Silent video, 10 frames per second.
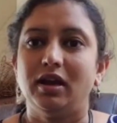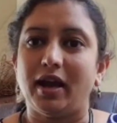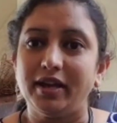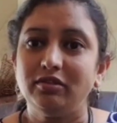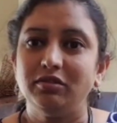
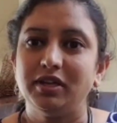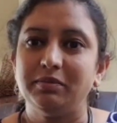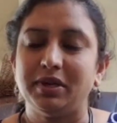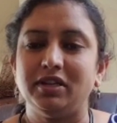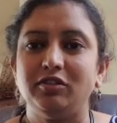I know
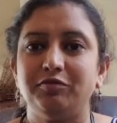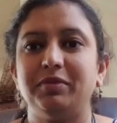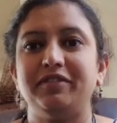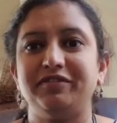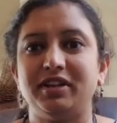that many of
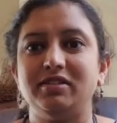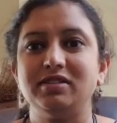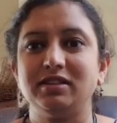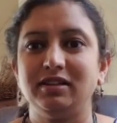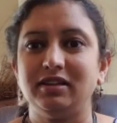my
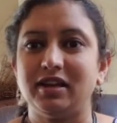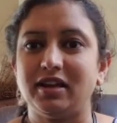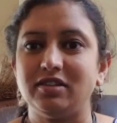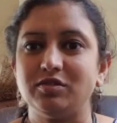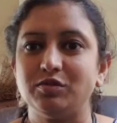friends and
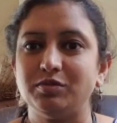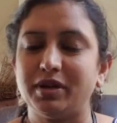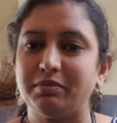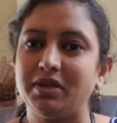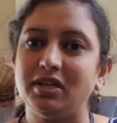clients whom
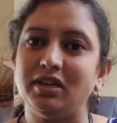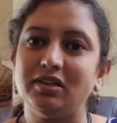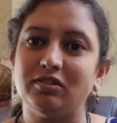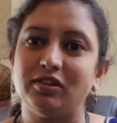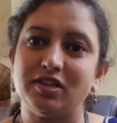I
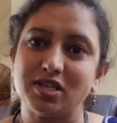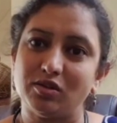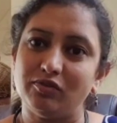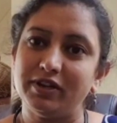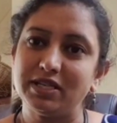meet has
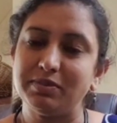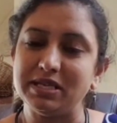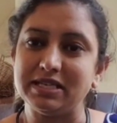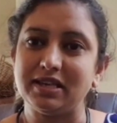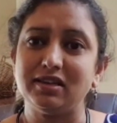always
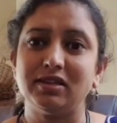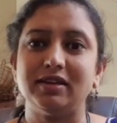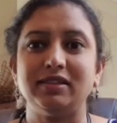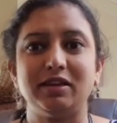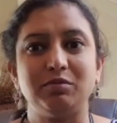been saying
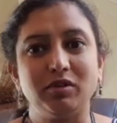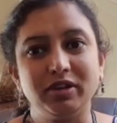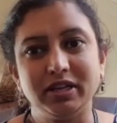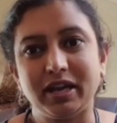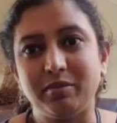that they
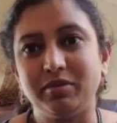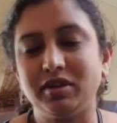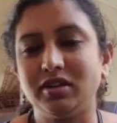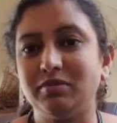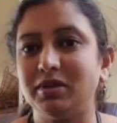bought a
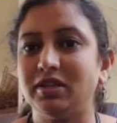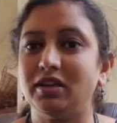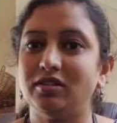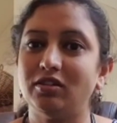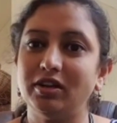camera but
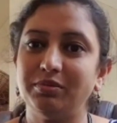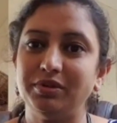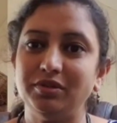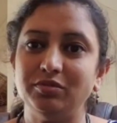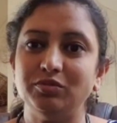they are not
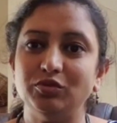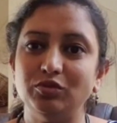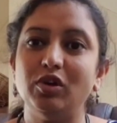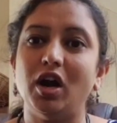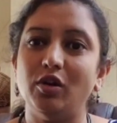able to
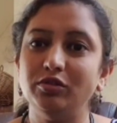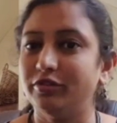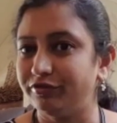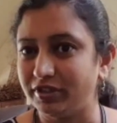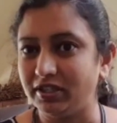move out
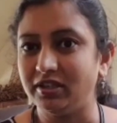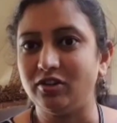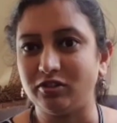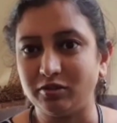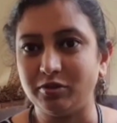of the
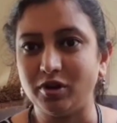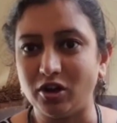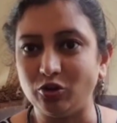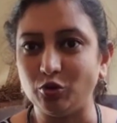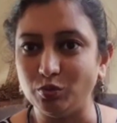
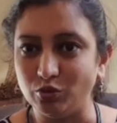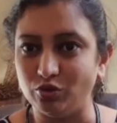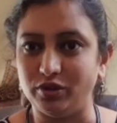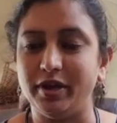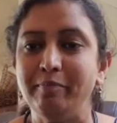auto
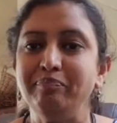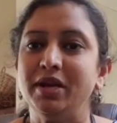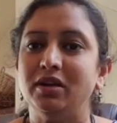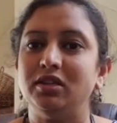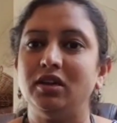mode.
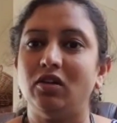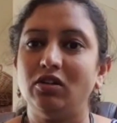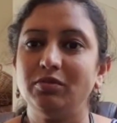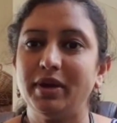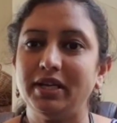The
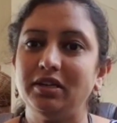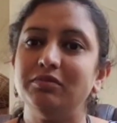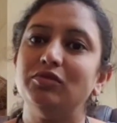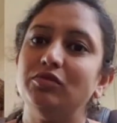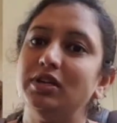automatic
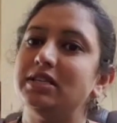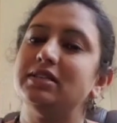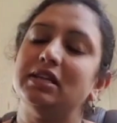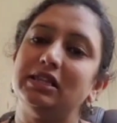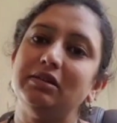mode
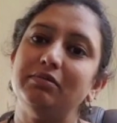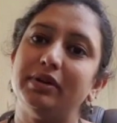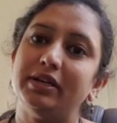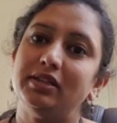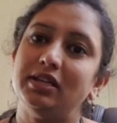is nothing
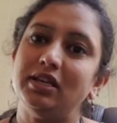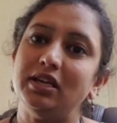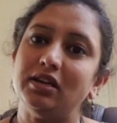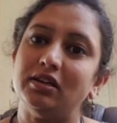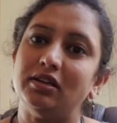but
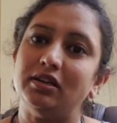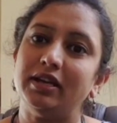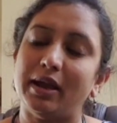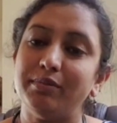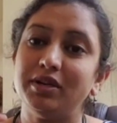the
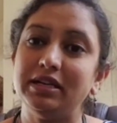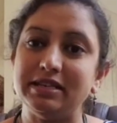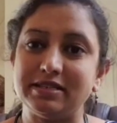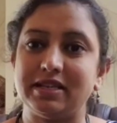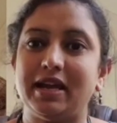camera
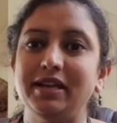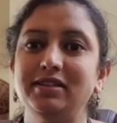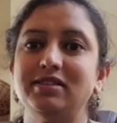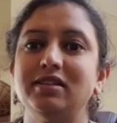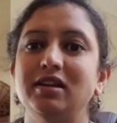
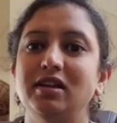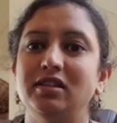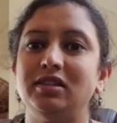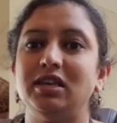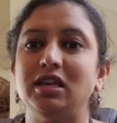decides
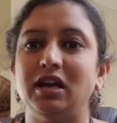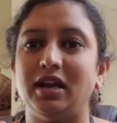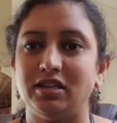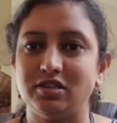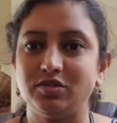the
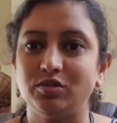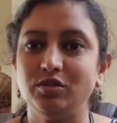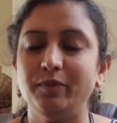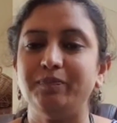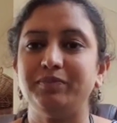
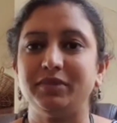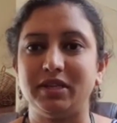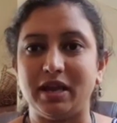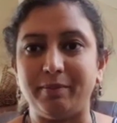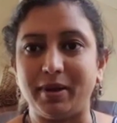ISO,
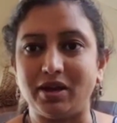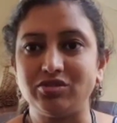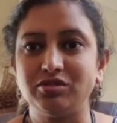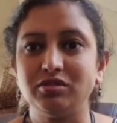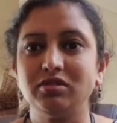the
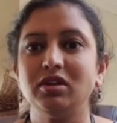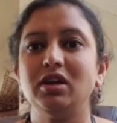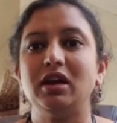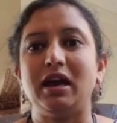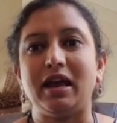aperture,
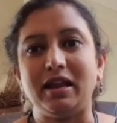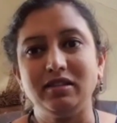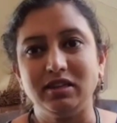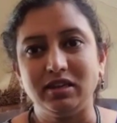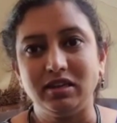
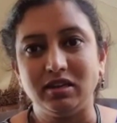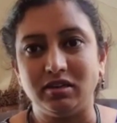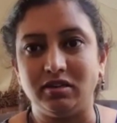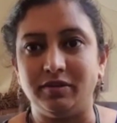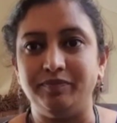and the
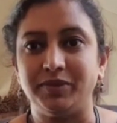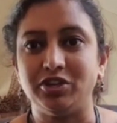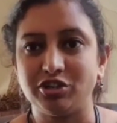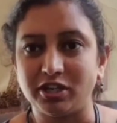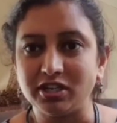
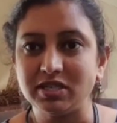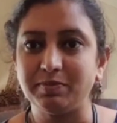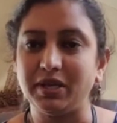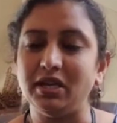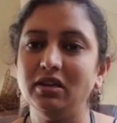shutter
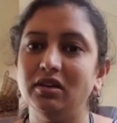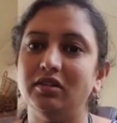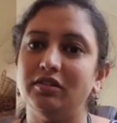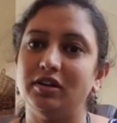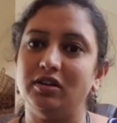speed
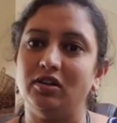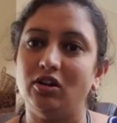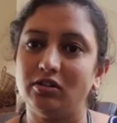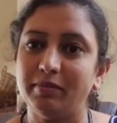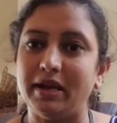
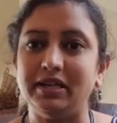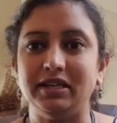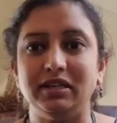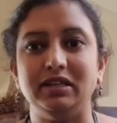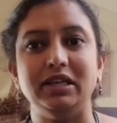
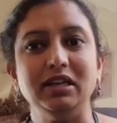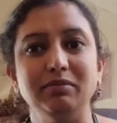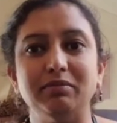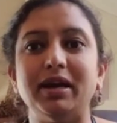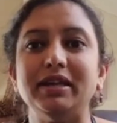
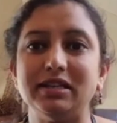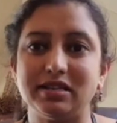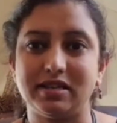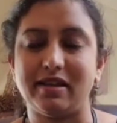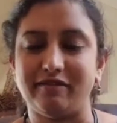automatically by
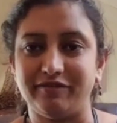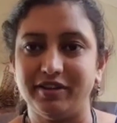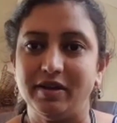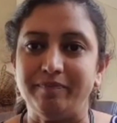itself.